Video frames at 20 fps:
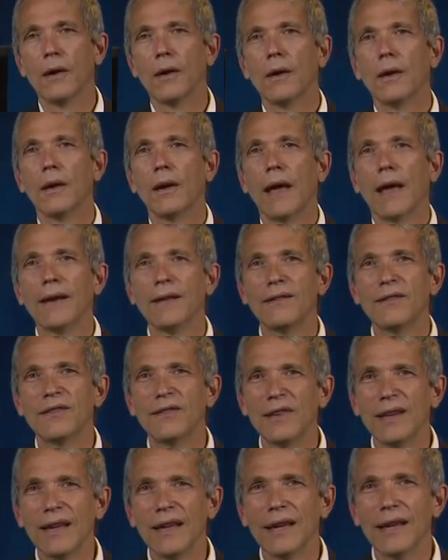and
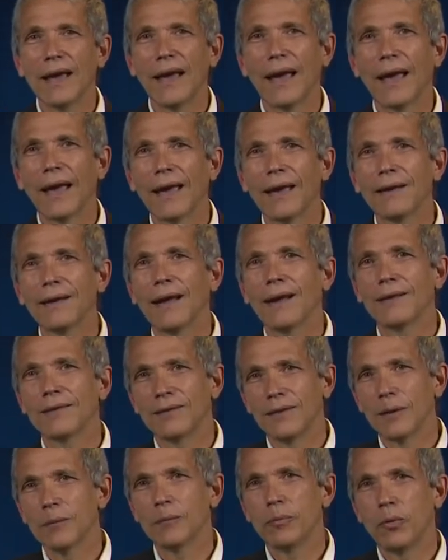C had at
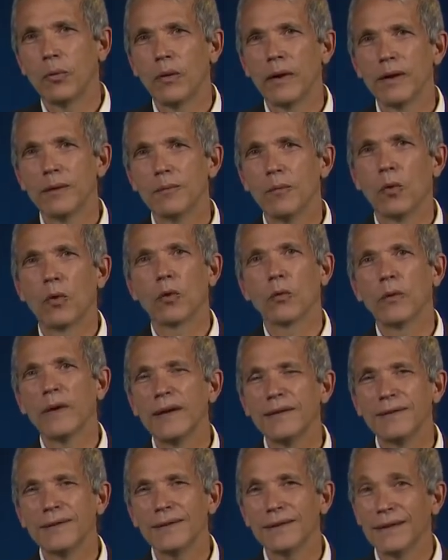some point more
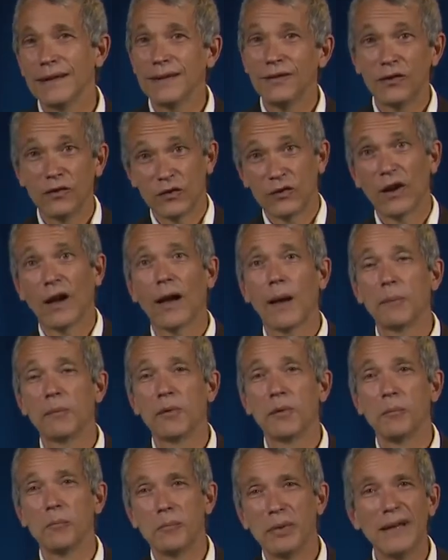recently
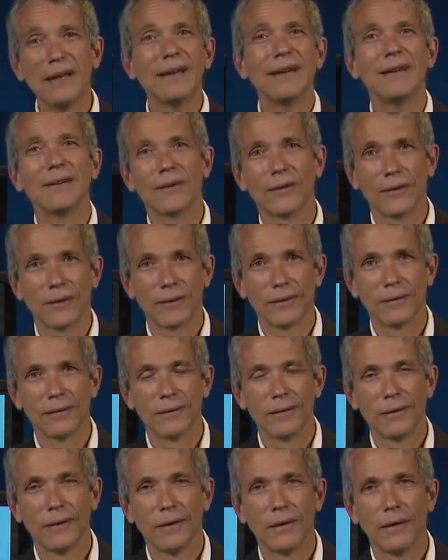stopped beating her.
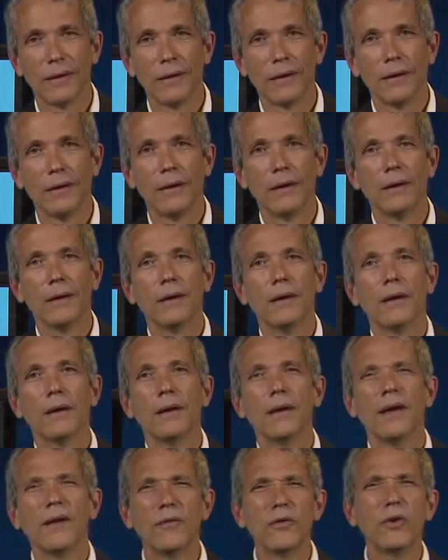
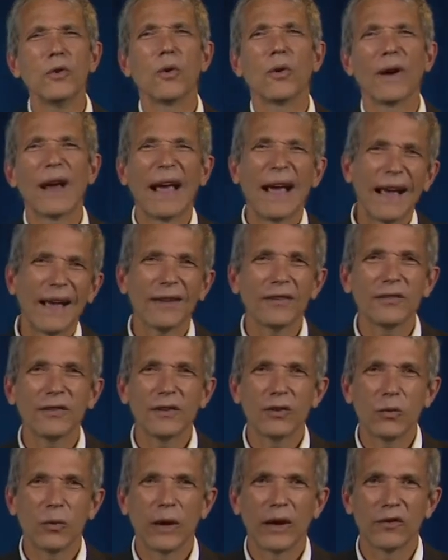If you are asked a
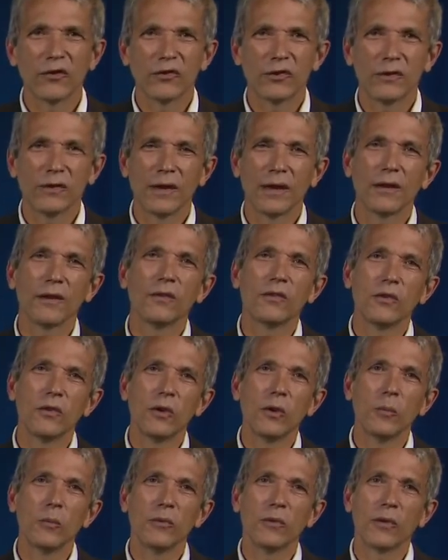question that
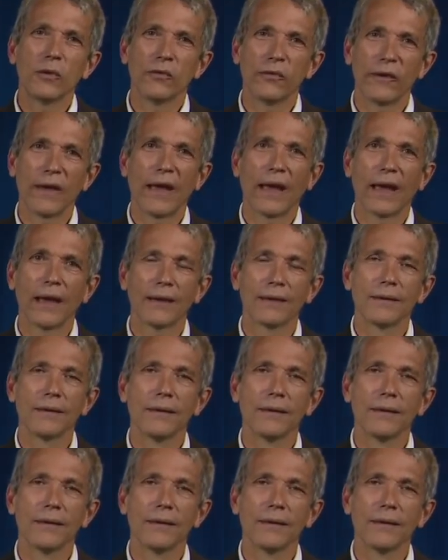assumes a fact